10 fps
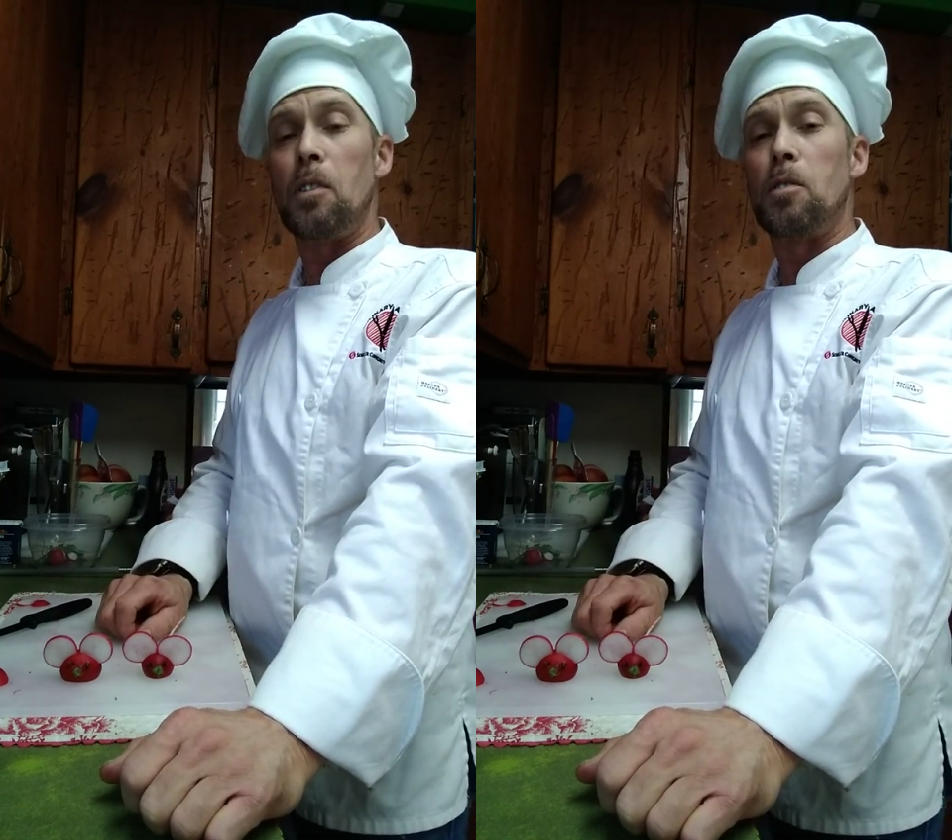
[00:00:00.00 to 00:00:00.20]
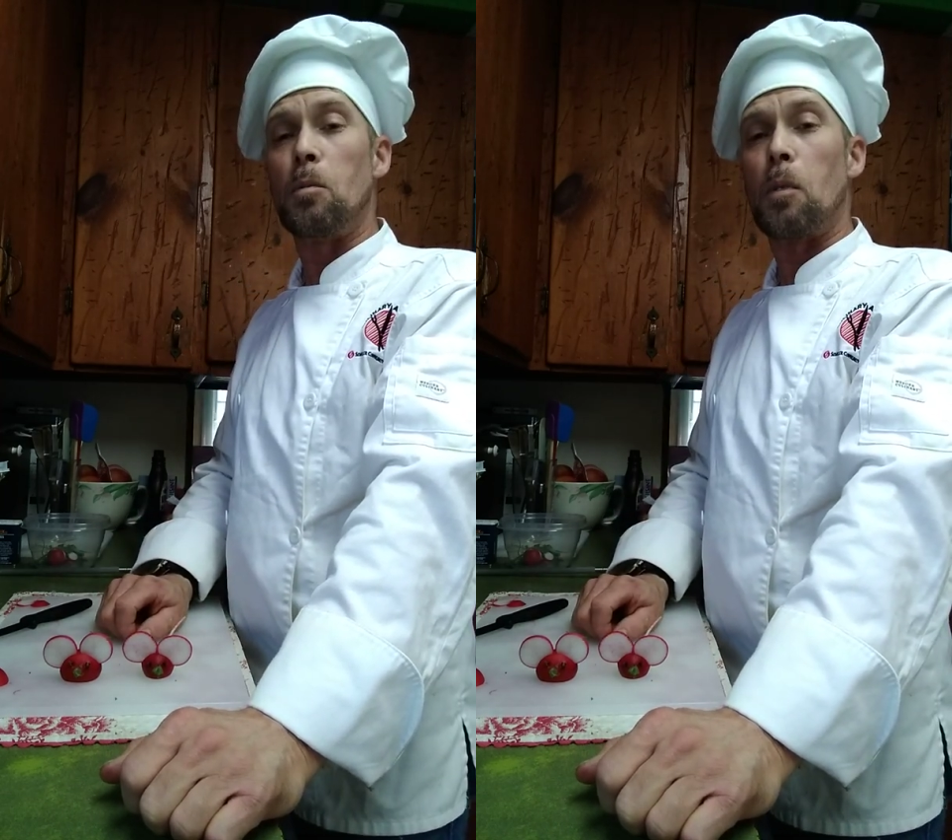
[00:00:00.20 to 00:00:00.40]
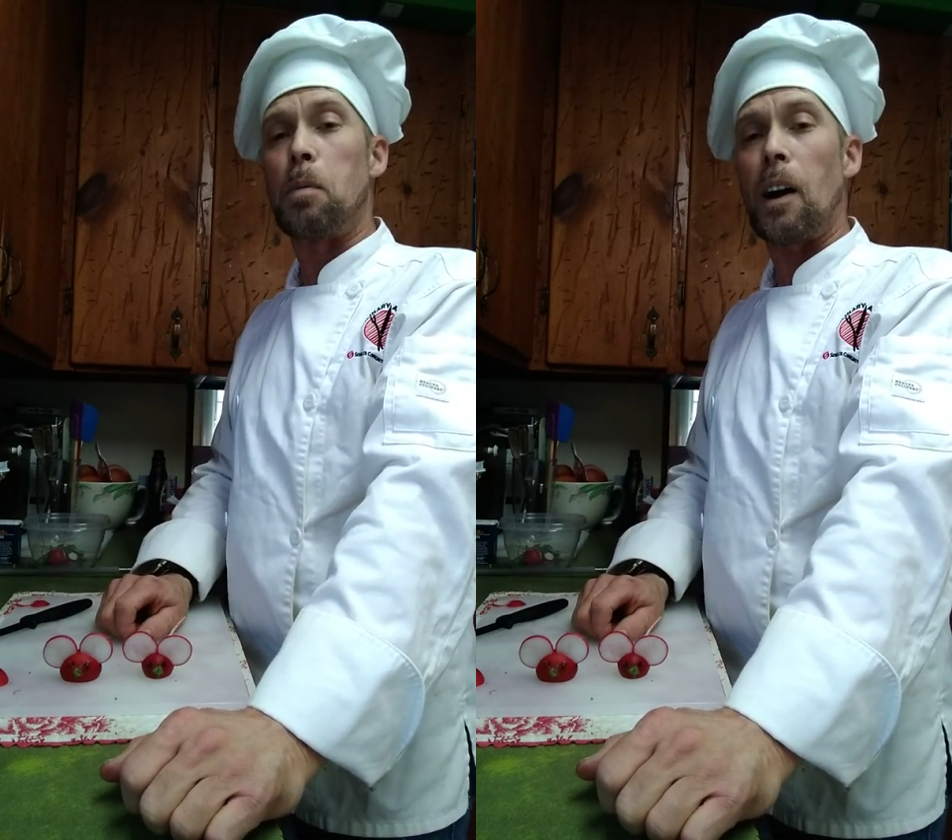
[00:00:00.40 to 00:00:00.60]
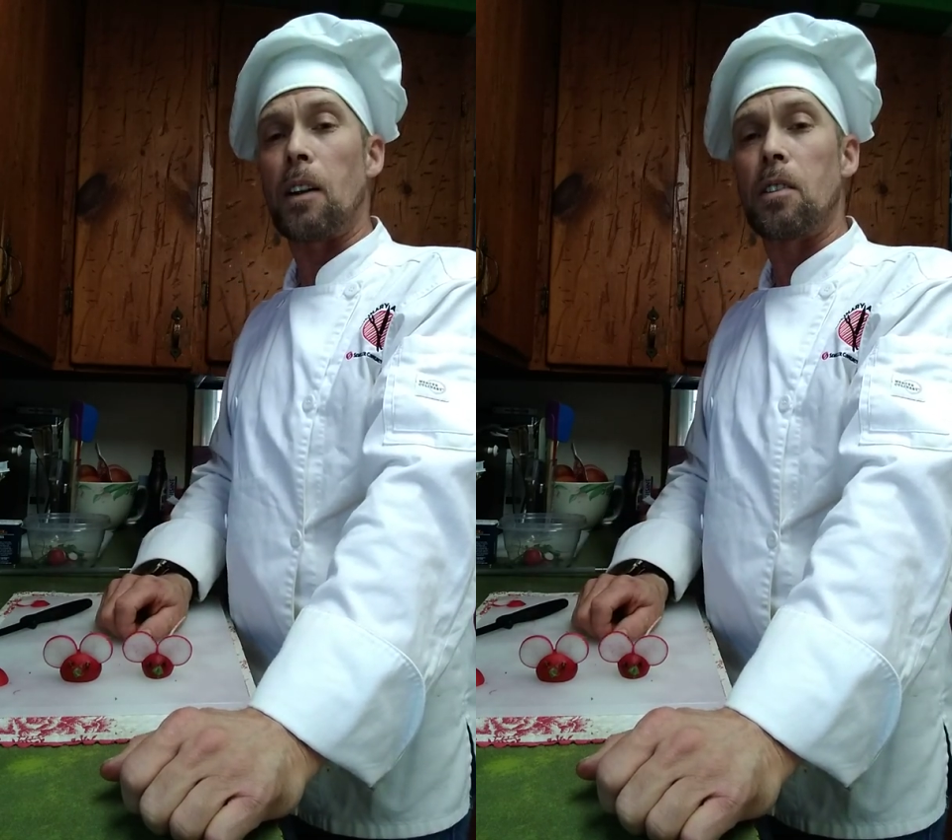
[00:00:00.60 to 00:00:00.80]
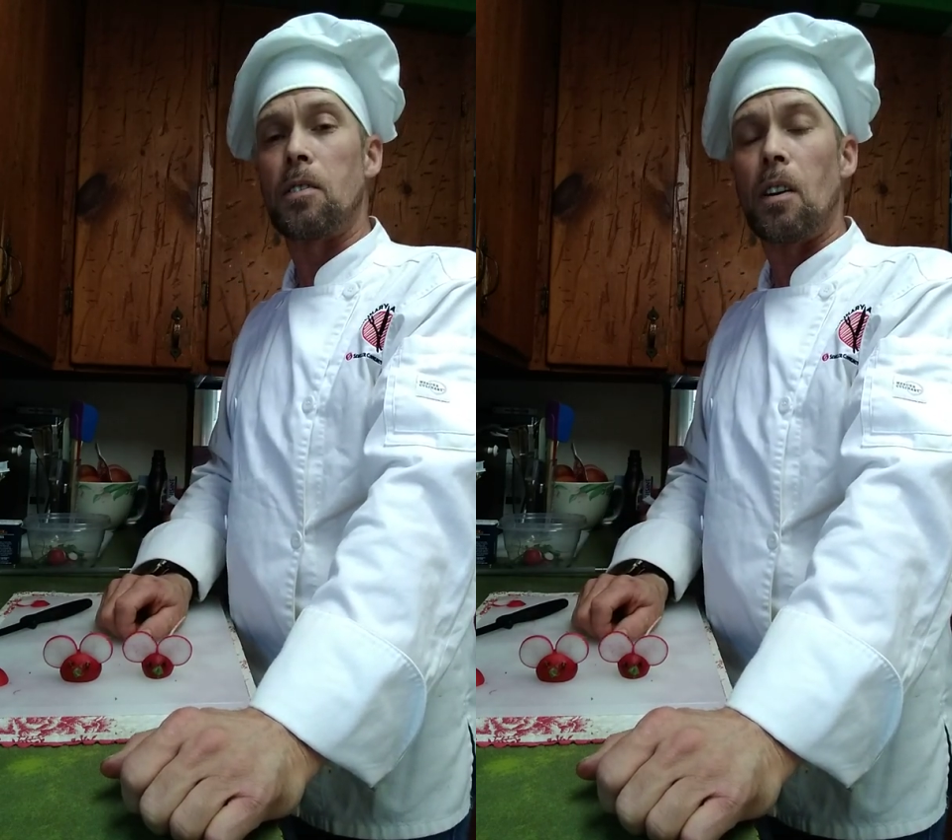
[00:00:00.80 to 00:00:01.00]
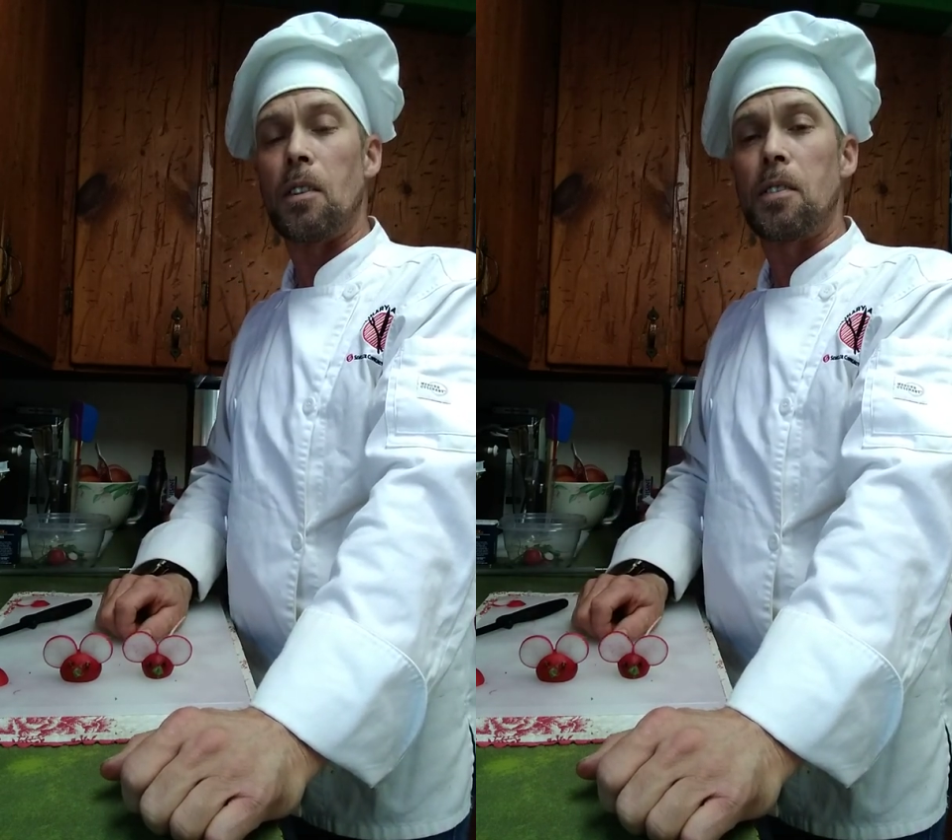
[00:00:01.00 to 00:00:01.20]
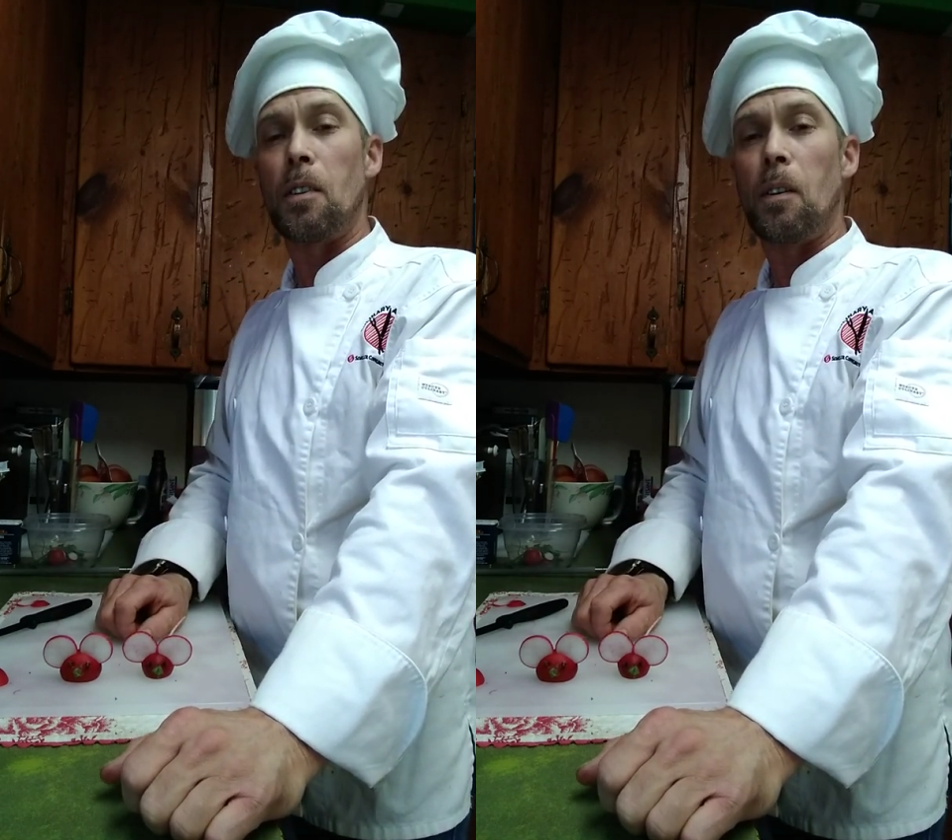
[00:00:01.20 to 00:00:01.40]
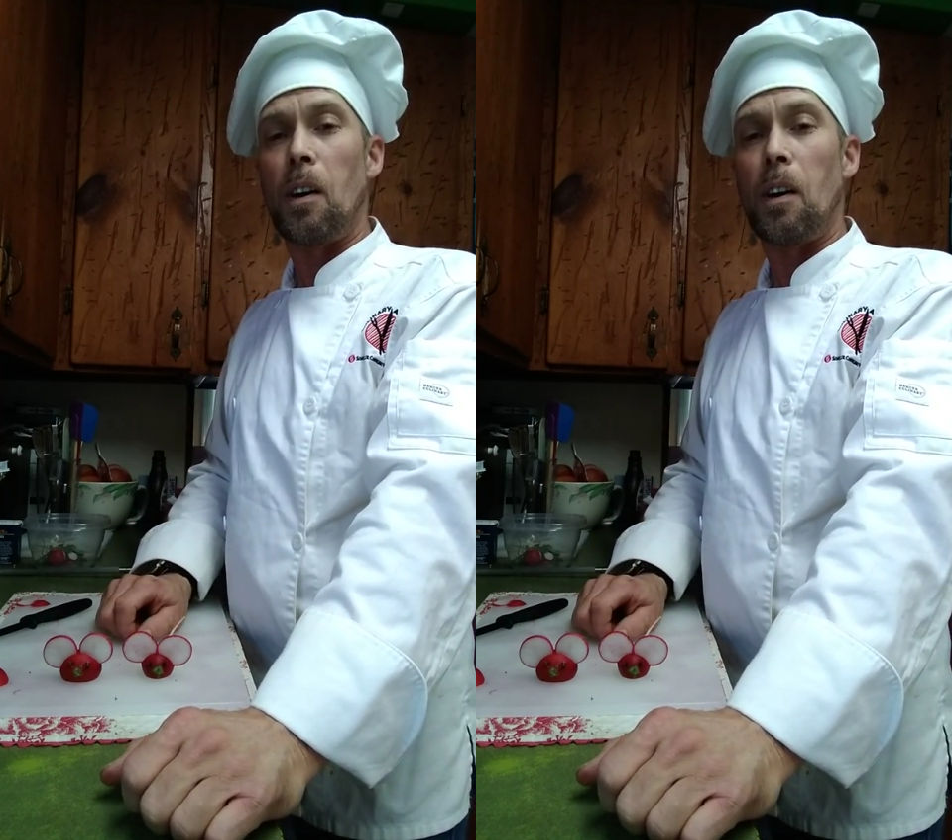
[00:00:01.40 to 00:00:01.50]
some more practice also